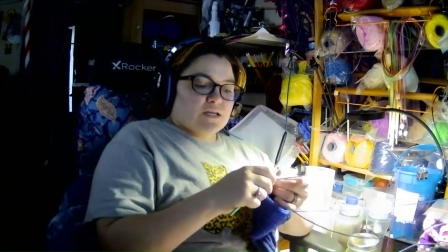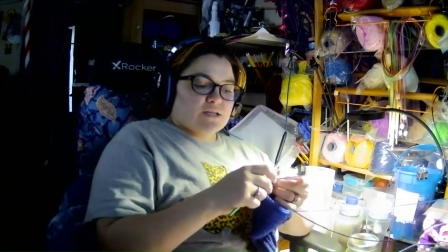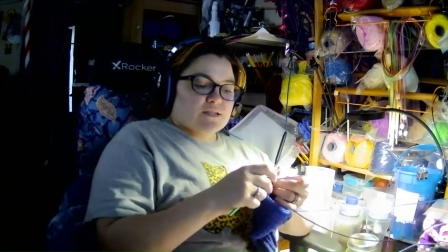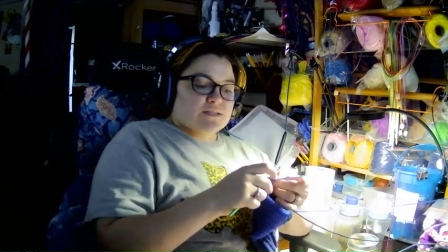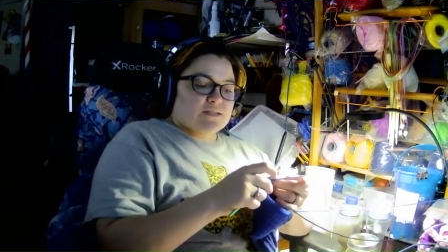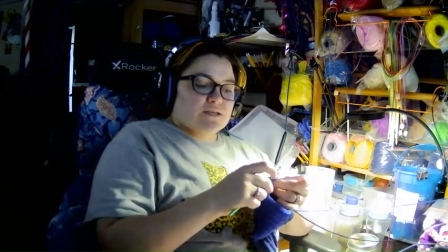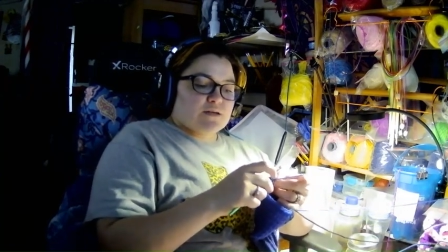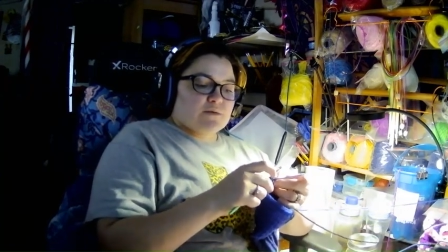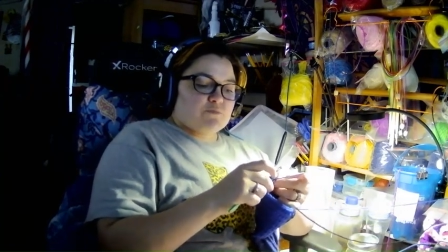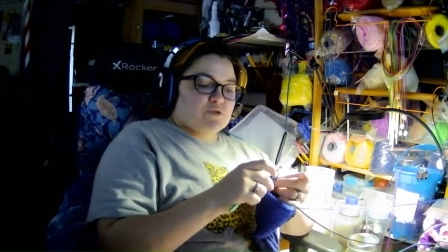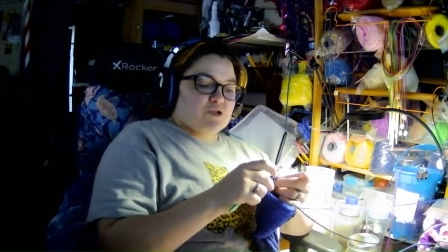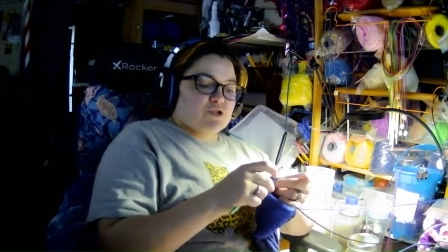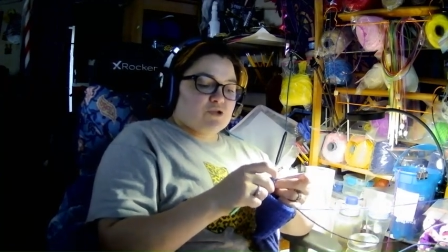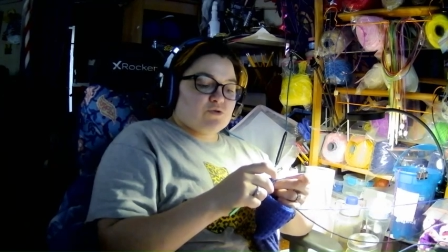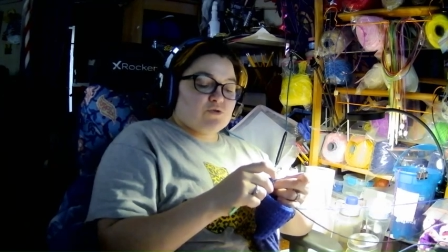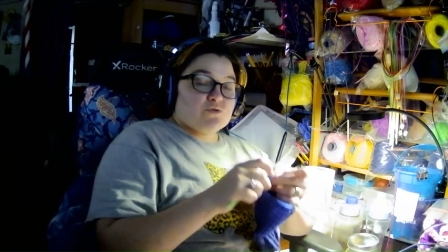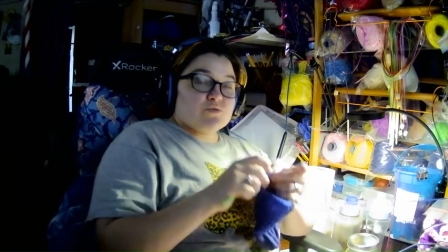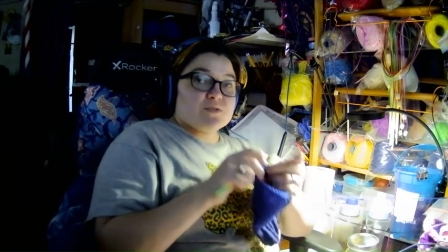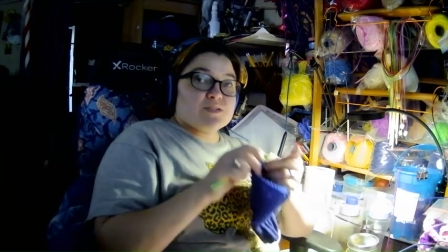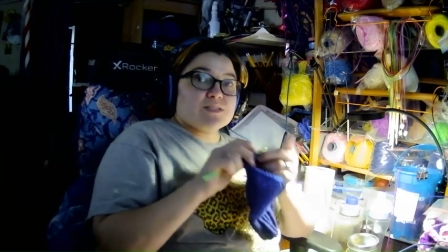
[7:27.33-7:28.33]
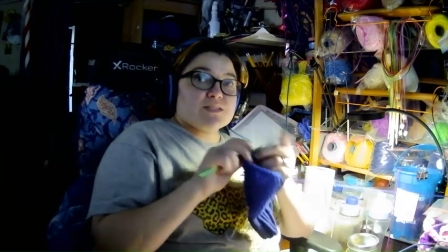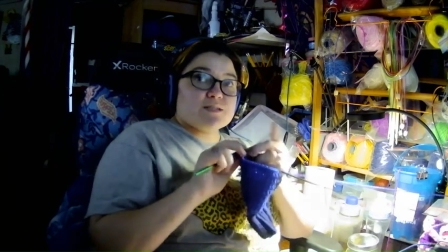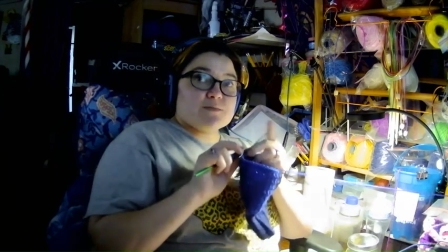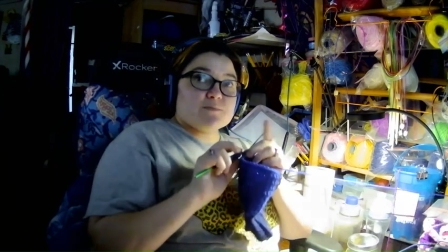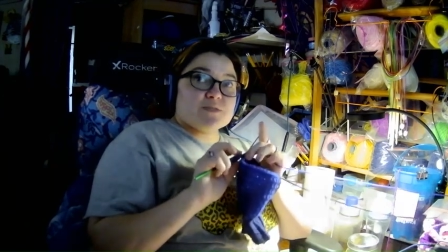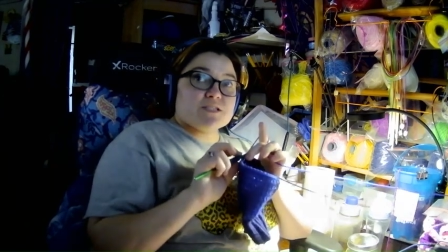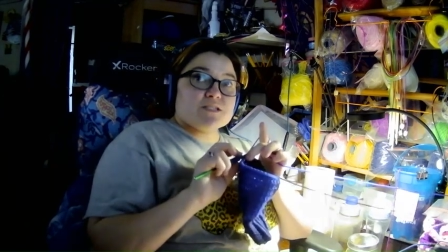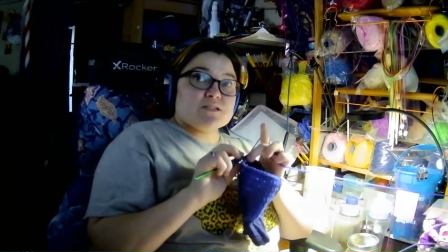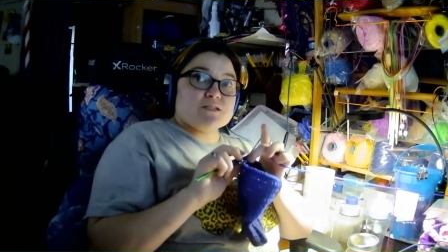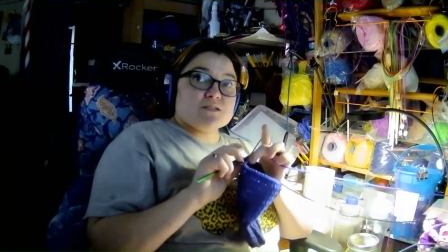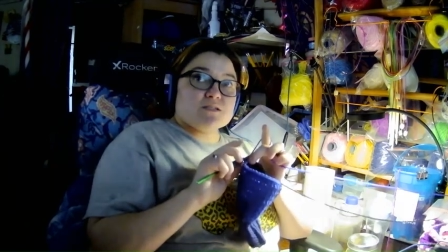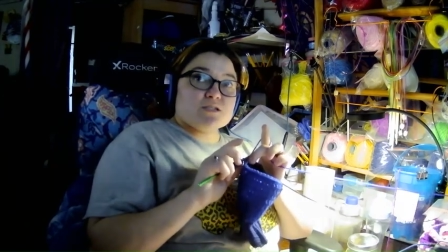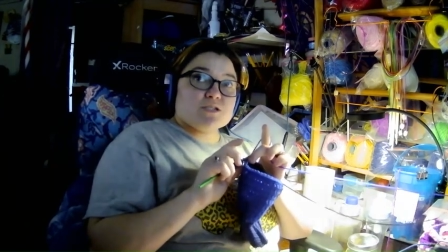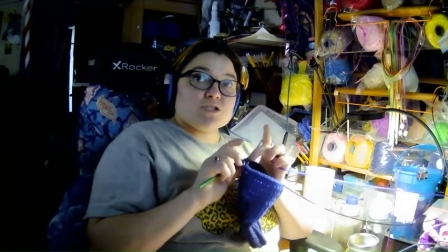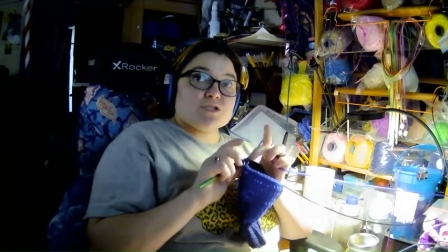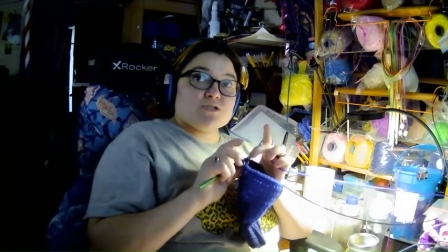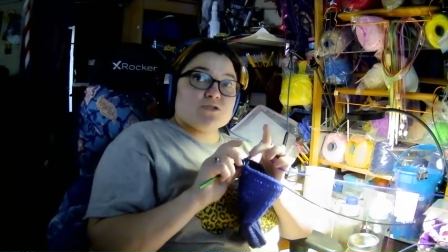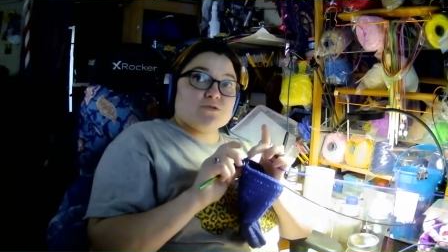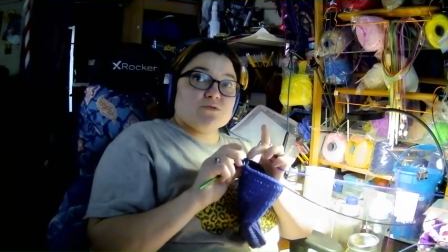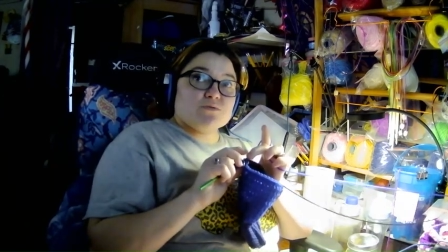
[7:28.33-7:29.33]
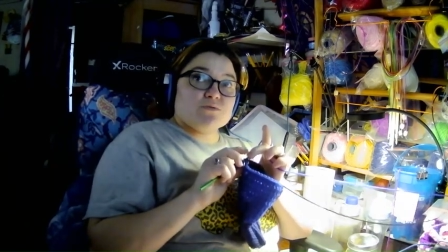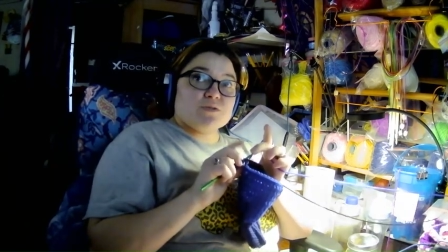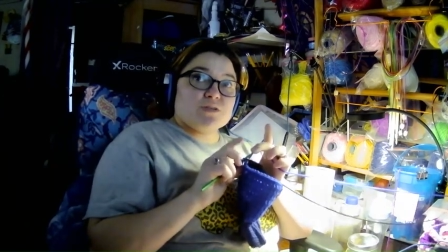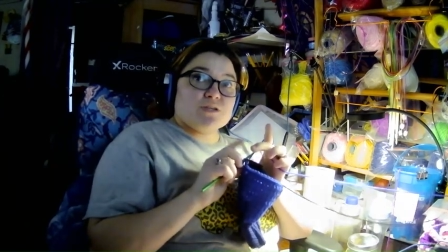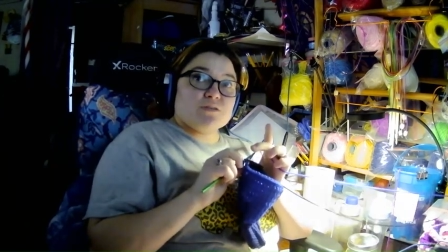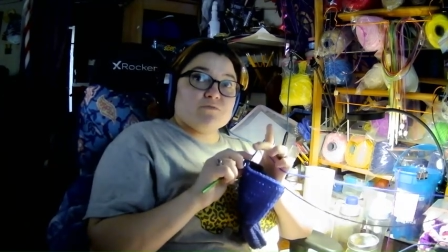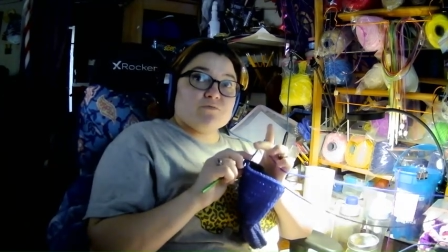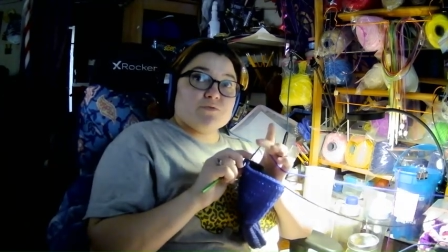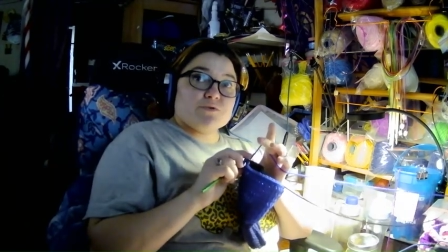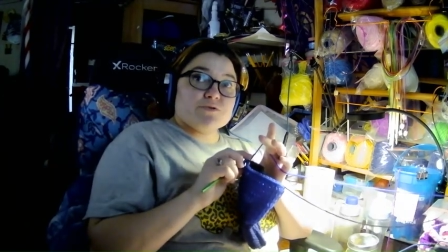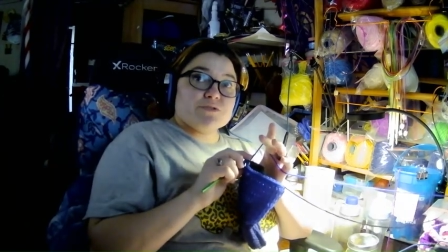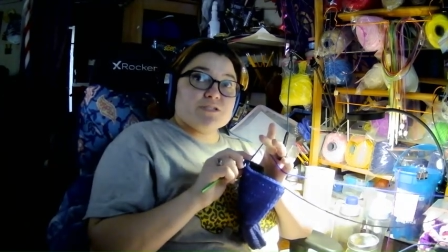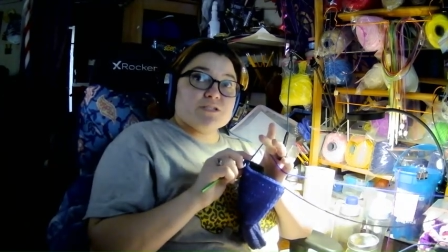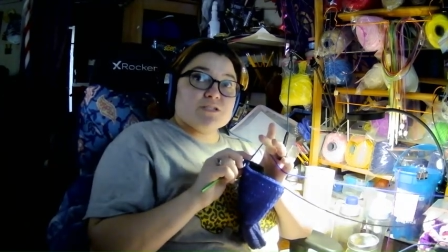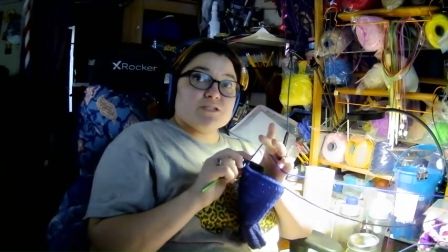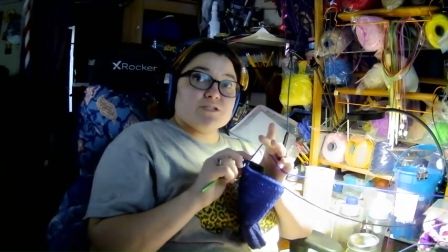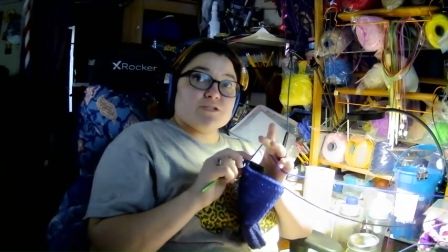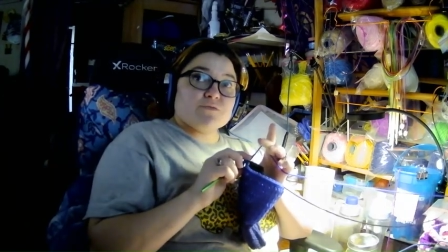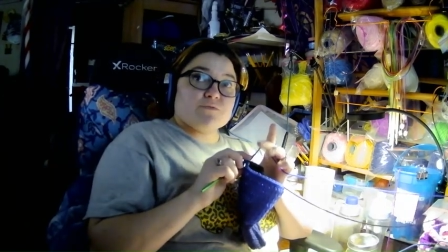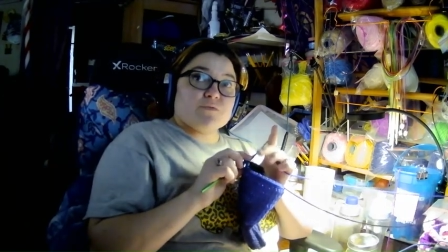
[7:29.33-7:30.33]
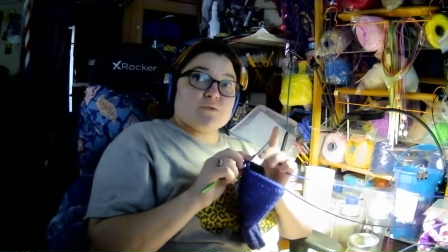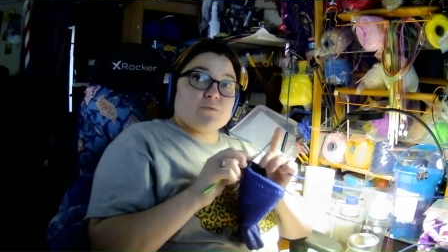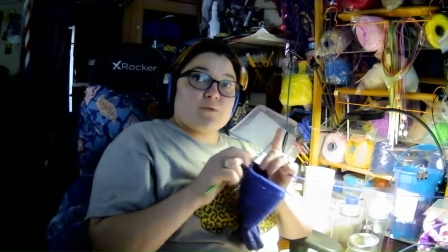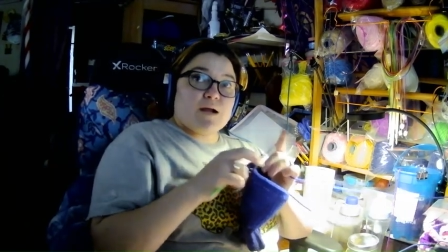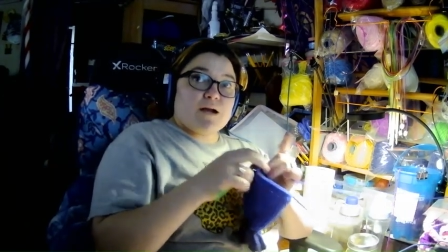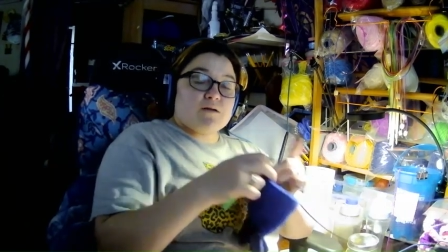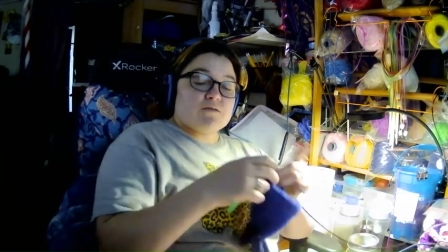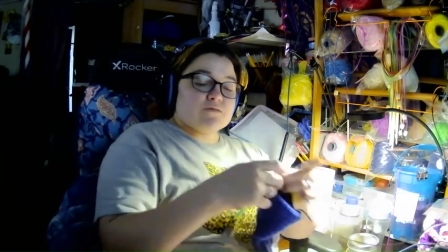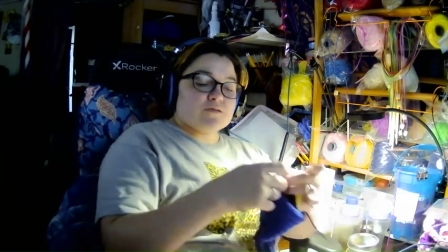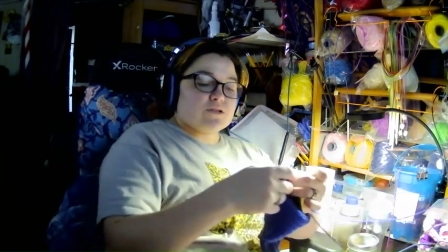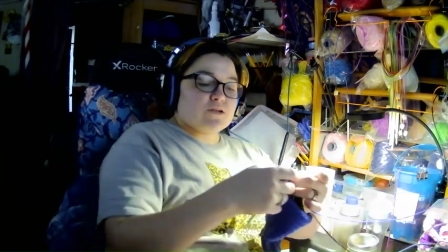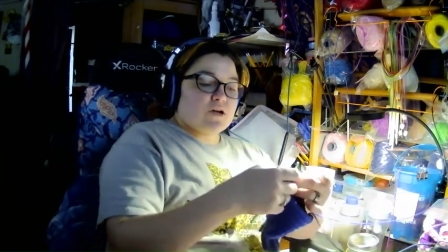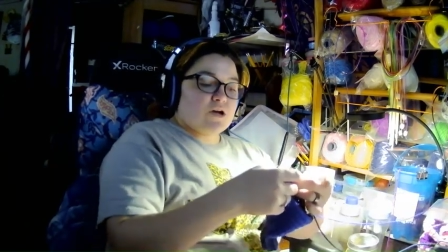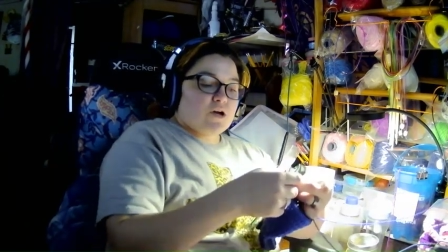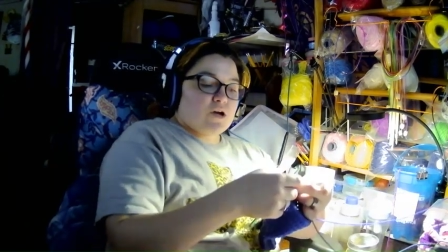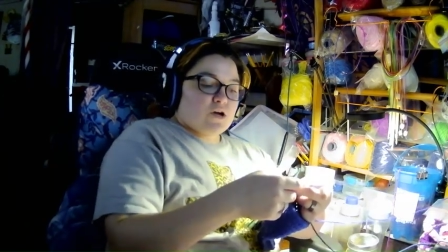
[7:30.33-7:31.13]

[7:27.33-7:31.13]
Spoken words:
except you slip stitch to the first stitch of the round